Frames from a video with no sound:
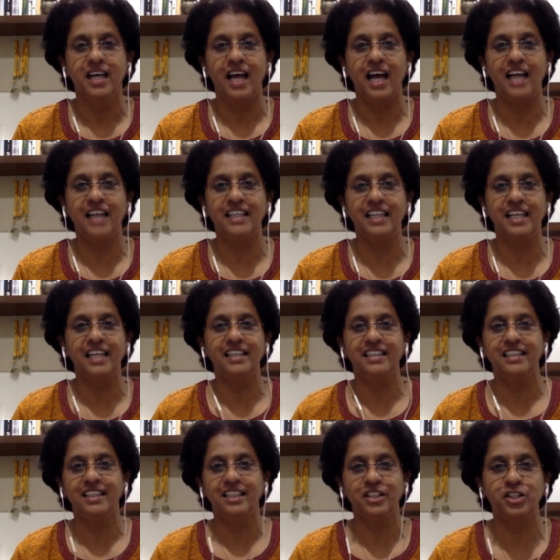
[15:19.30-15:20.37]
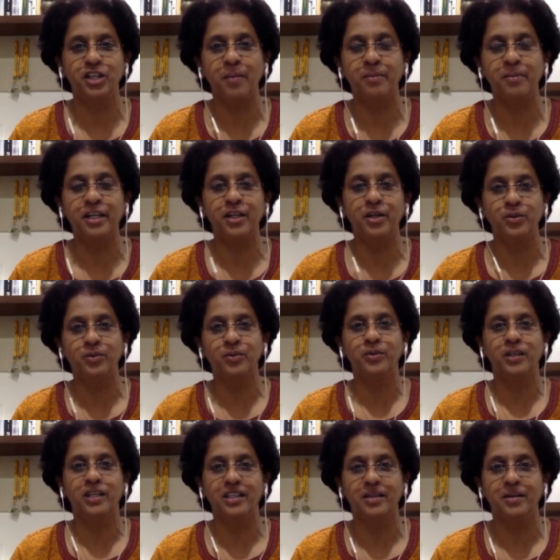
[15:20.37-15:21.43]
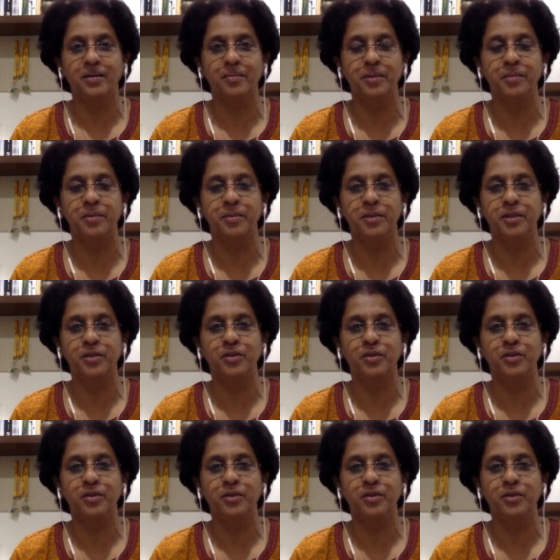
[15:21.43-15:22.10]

and then jumped into PBP